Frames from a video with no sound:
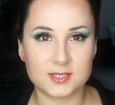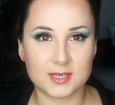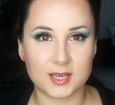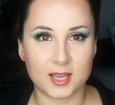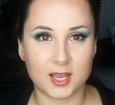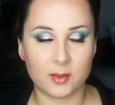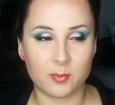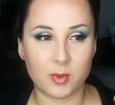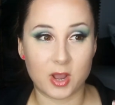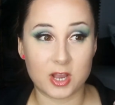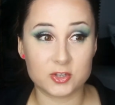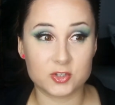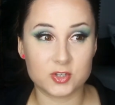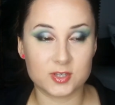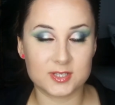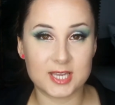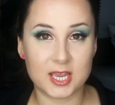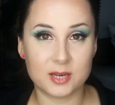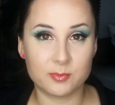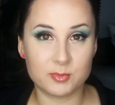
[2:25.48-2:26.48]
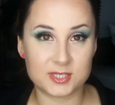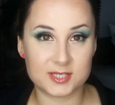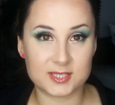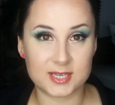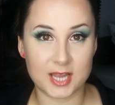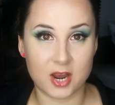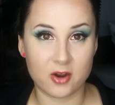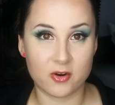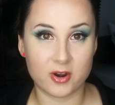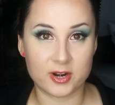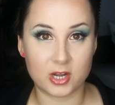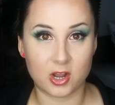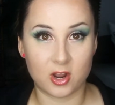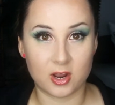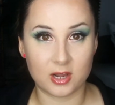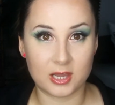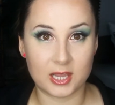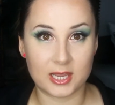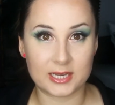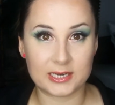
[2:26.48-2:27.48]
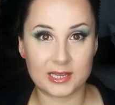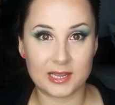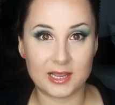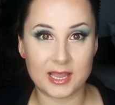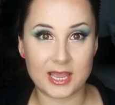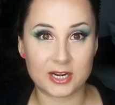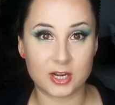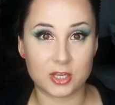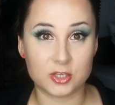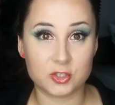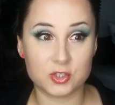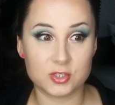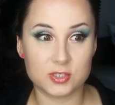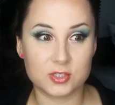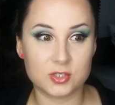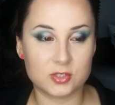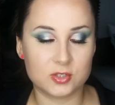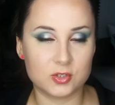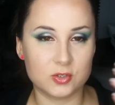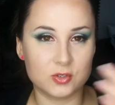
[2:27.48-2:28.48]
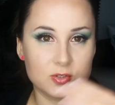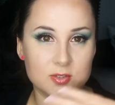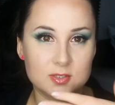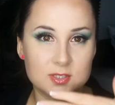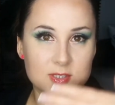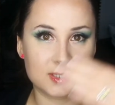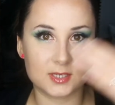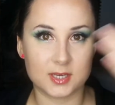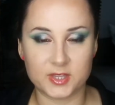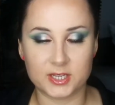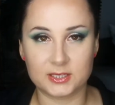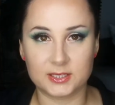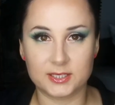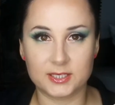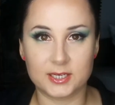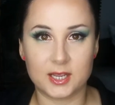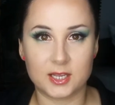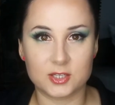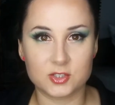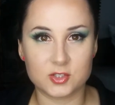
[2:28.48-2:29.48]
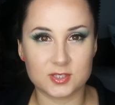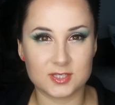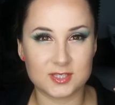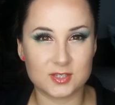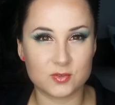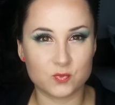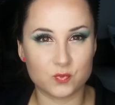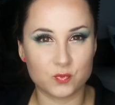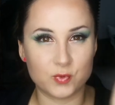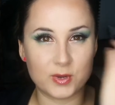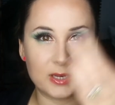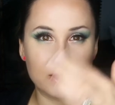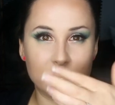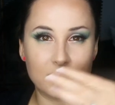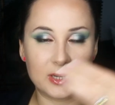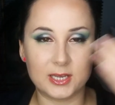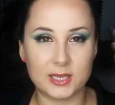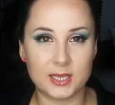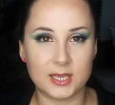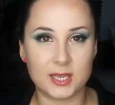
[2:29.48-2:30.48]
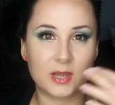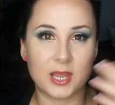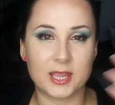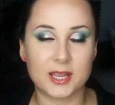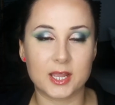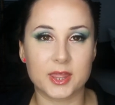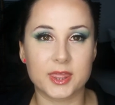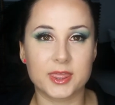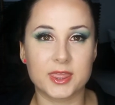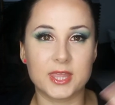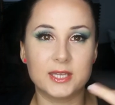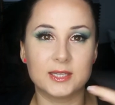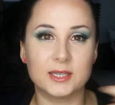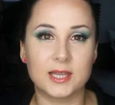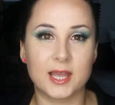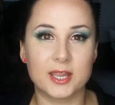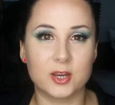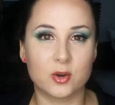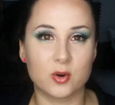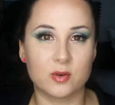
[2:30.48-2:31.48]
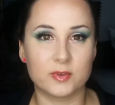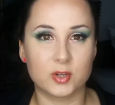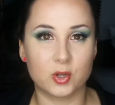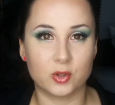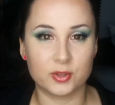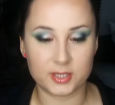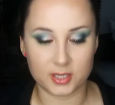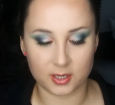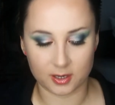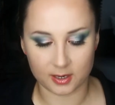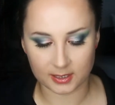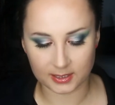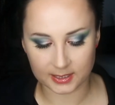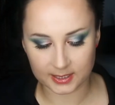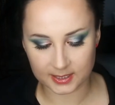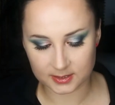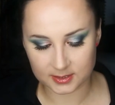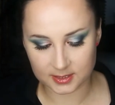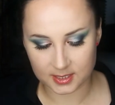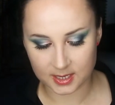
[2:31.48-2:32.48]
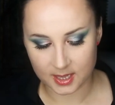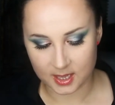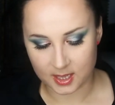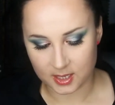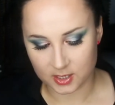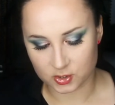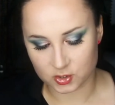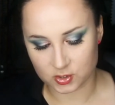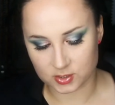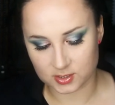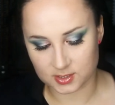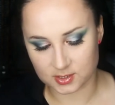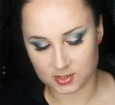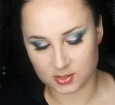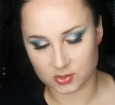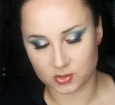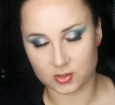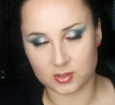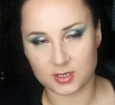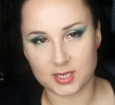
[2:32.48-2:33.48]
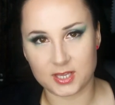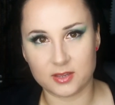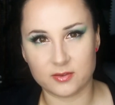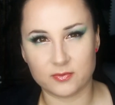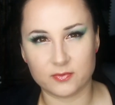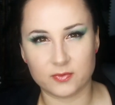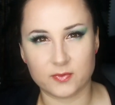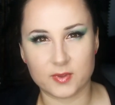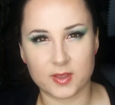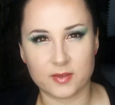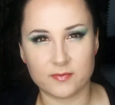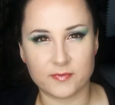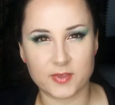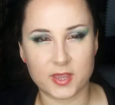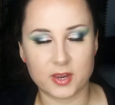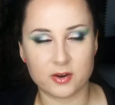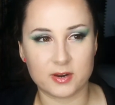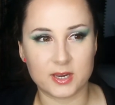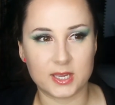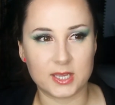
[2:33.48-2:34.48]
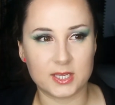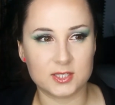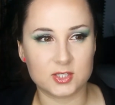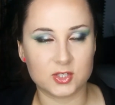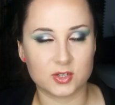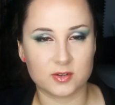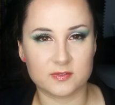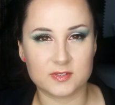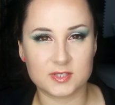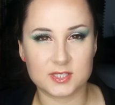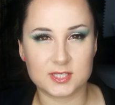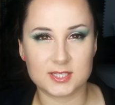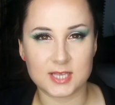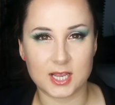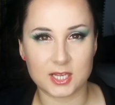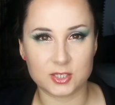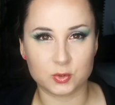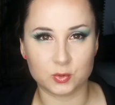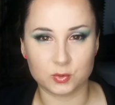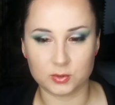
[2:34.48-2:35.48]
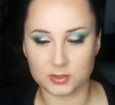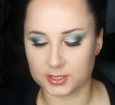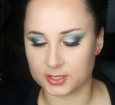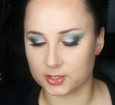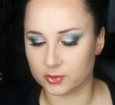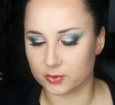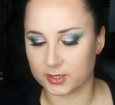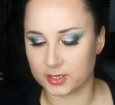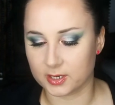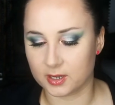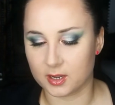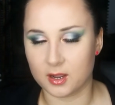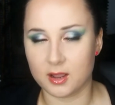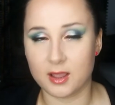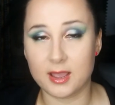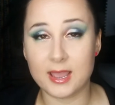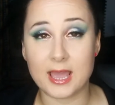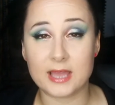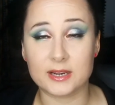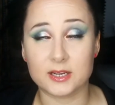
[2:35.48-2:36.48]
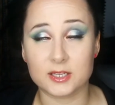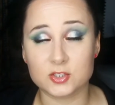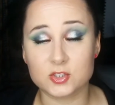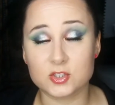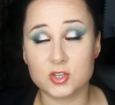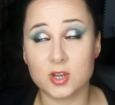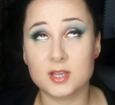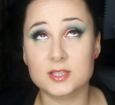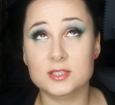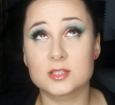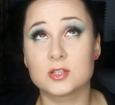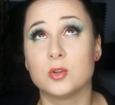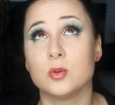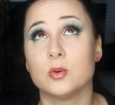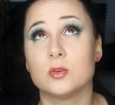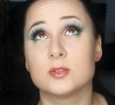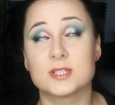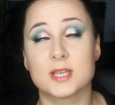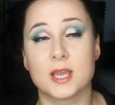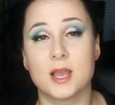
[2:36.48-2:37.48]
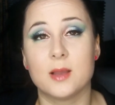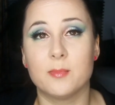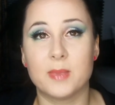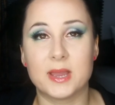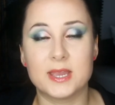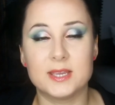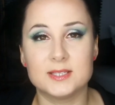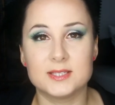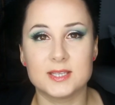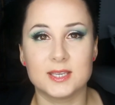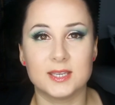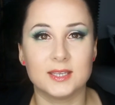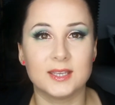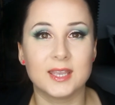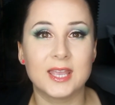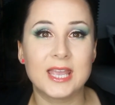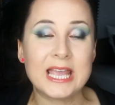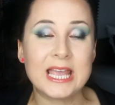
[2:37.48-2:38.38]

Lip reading: I just had mascara and eyeliner, and I just used the glitter, just really like a thin layer of it on the eyelid, just to give a very sort of subtle glittery eye, and it just looked amazing.